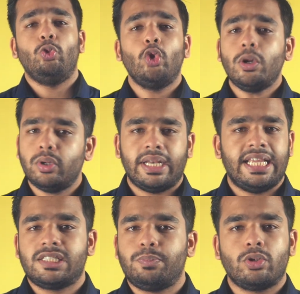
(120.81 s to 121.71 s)
Nobody
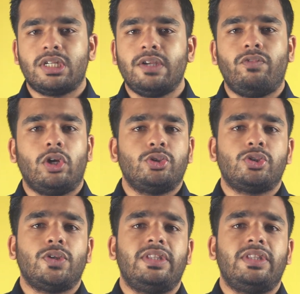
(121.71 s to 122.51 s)
is posting photos of